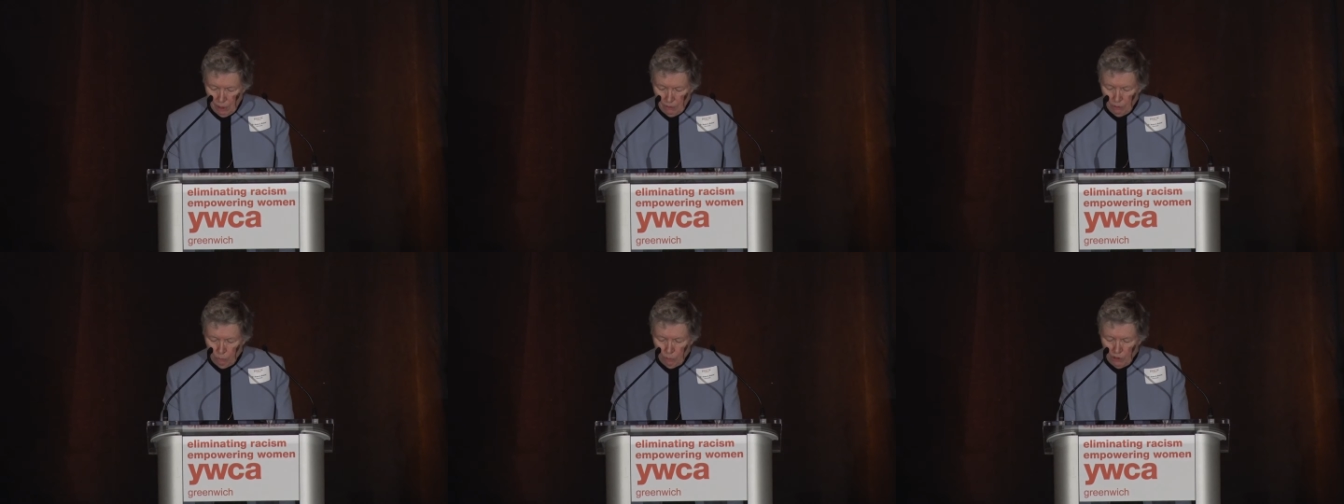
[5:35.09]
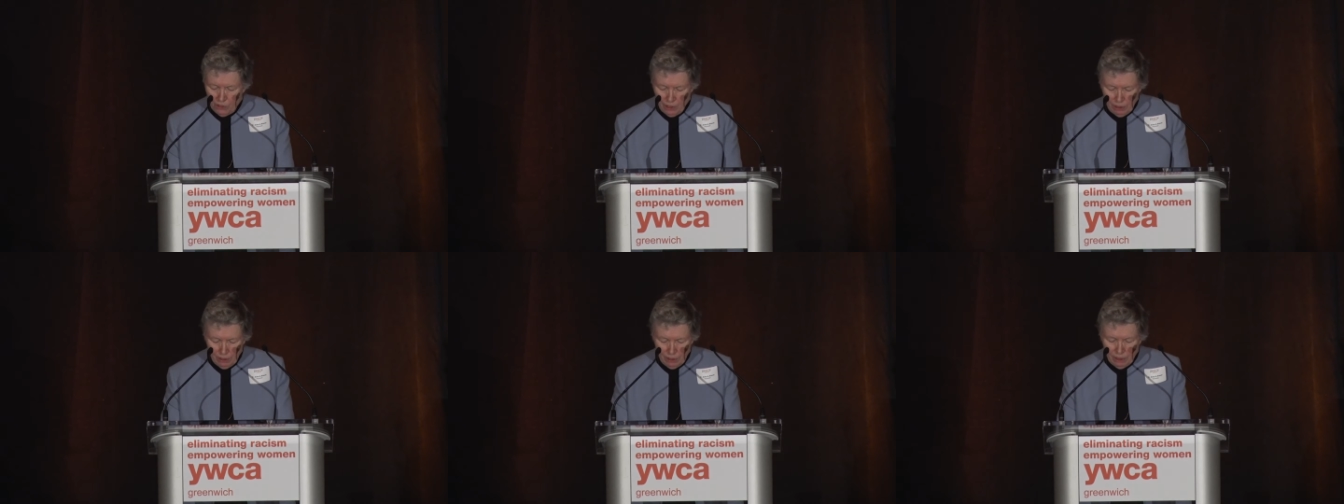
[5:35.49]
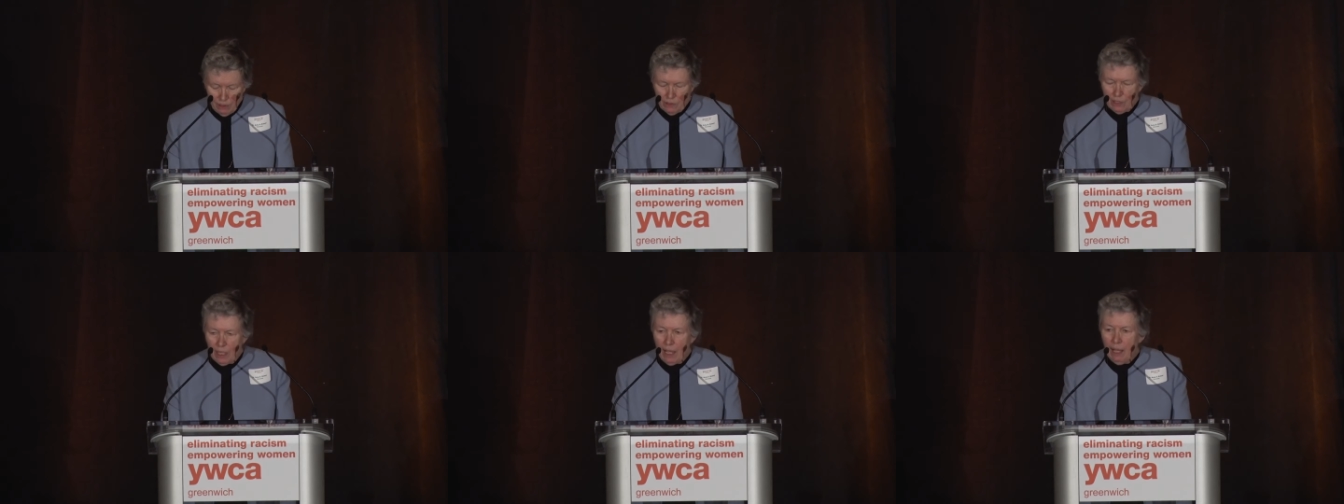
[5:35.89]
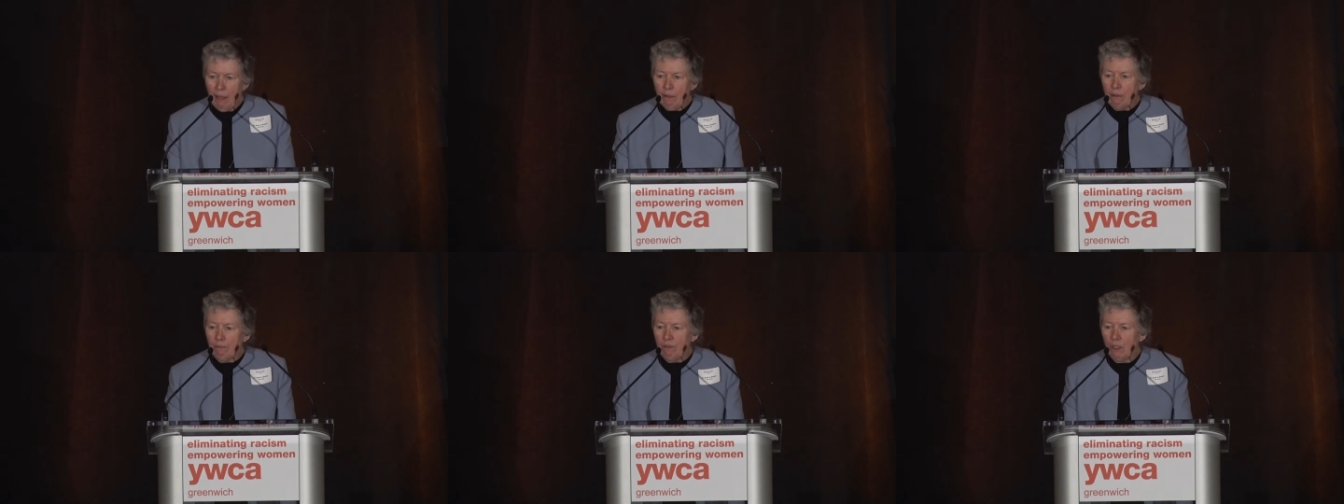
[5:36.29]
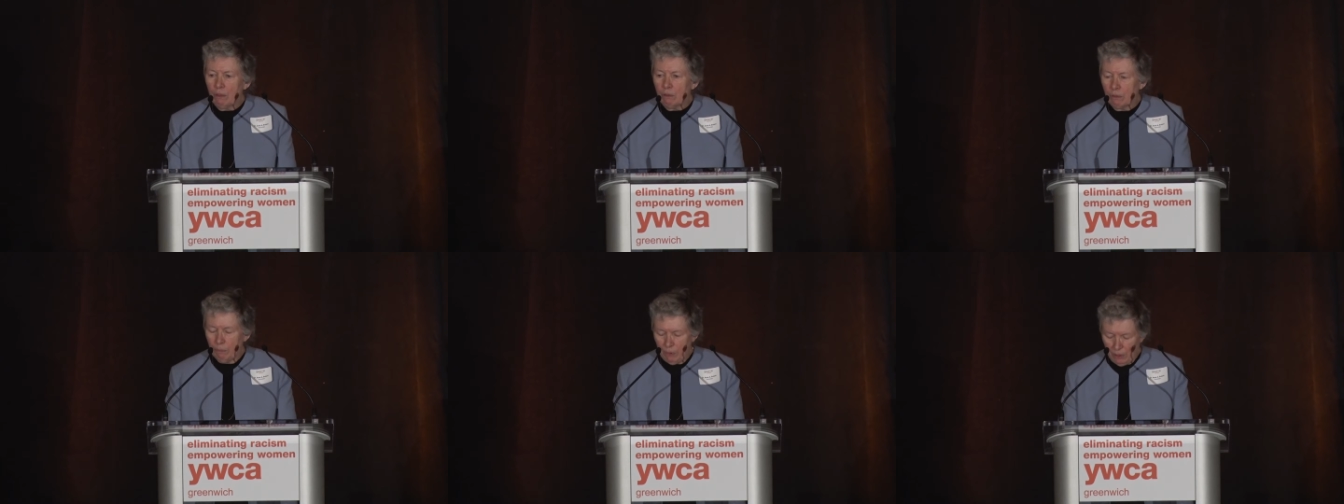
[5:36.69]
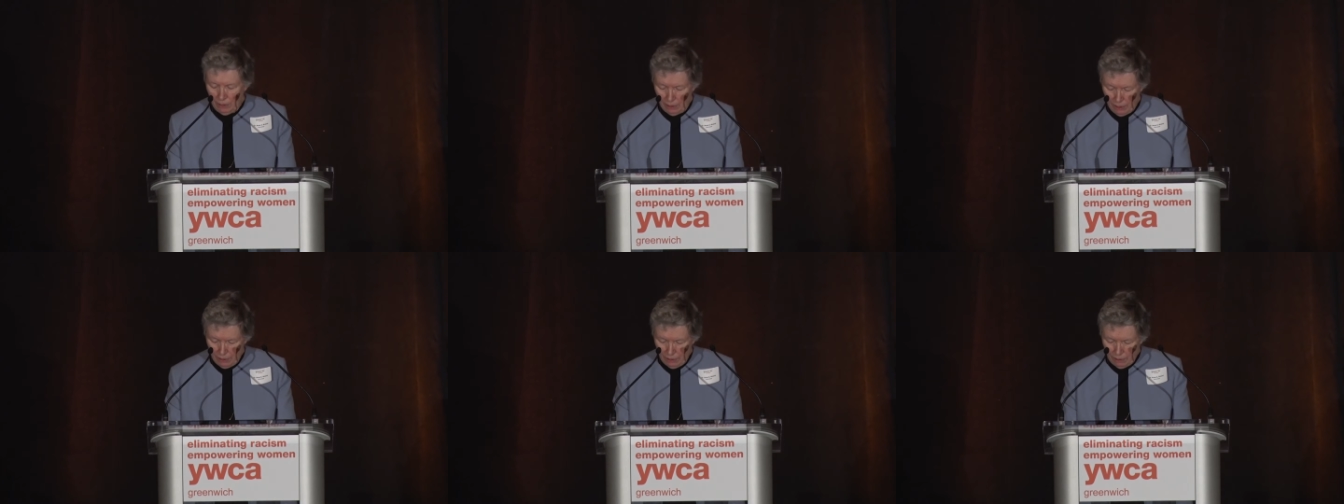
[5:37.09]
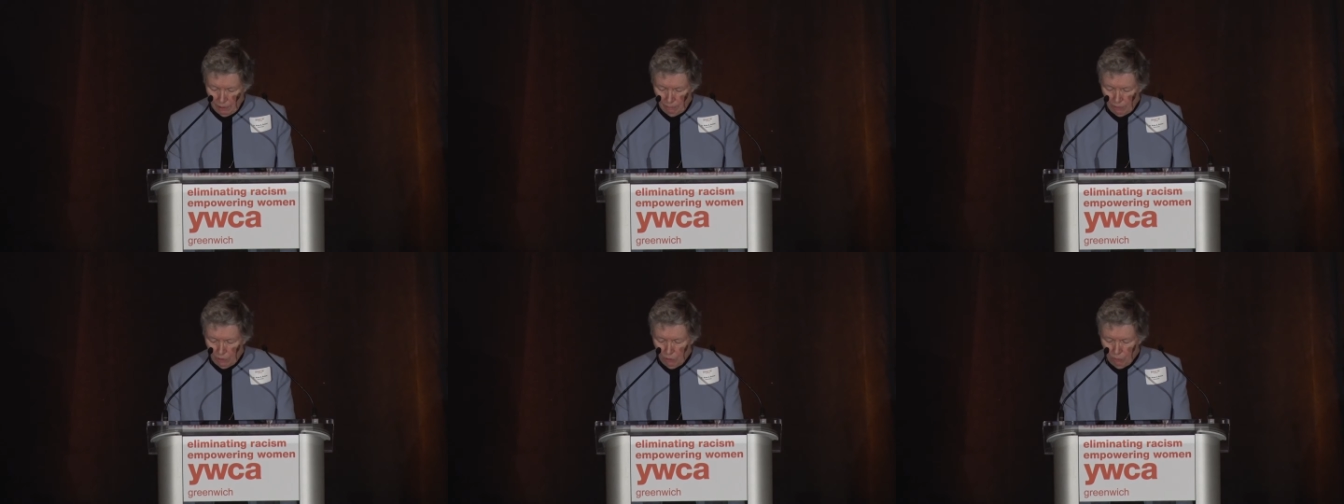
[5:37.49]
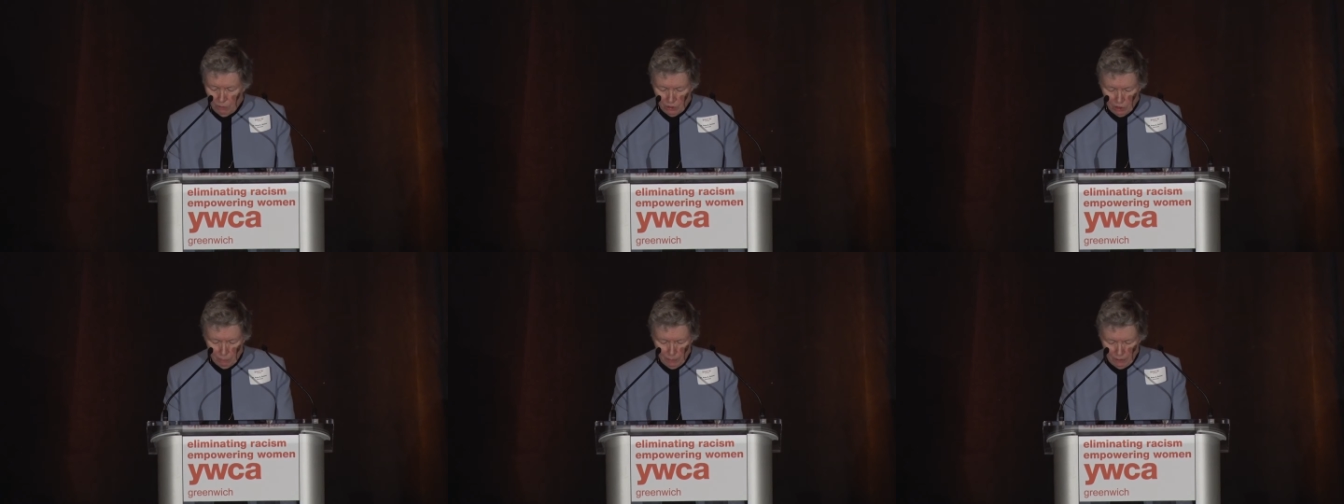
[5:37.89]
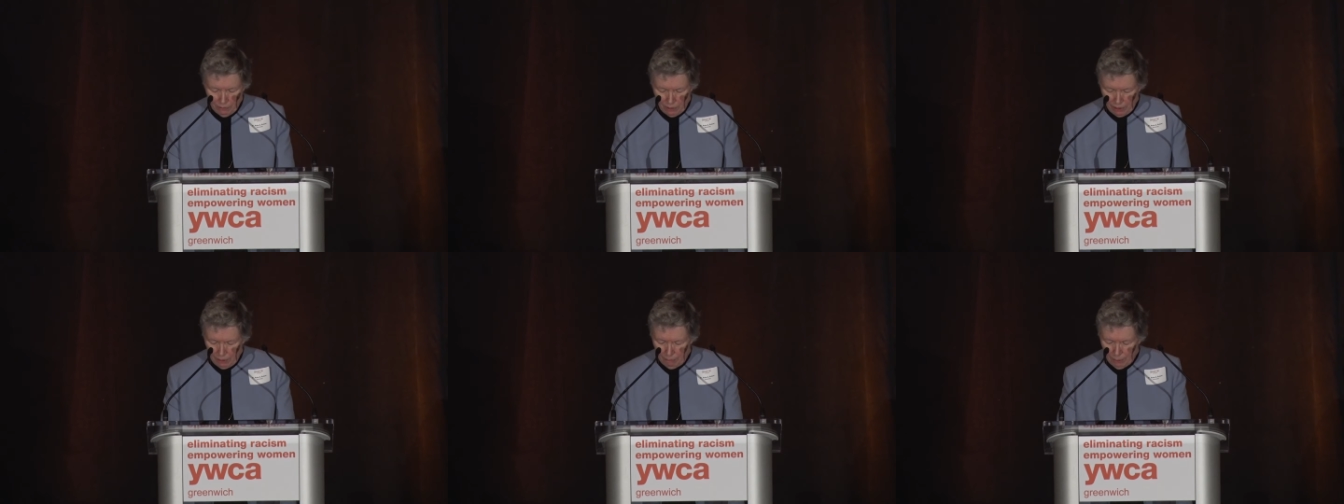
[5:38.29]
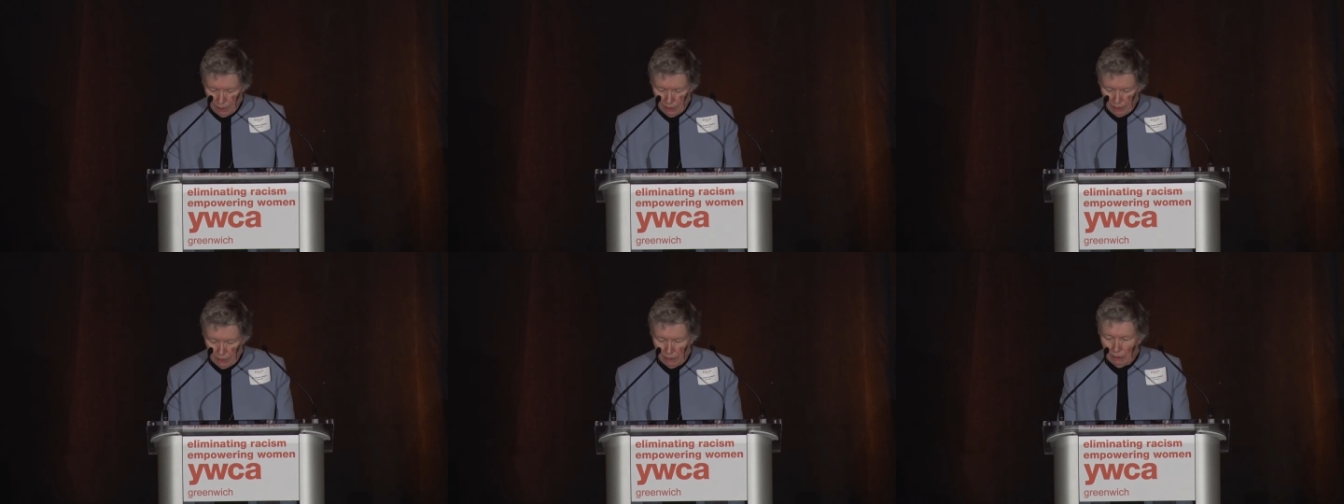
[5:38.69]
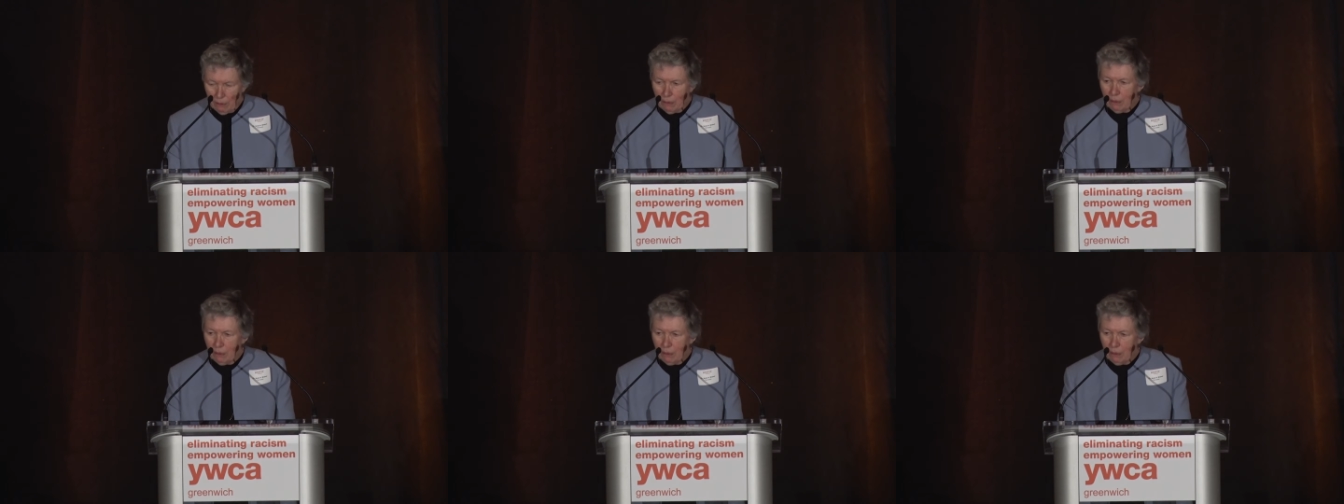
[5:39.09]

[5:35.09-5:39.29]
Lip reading: the resilience and the vulnerability of the human spirit and body.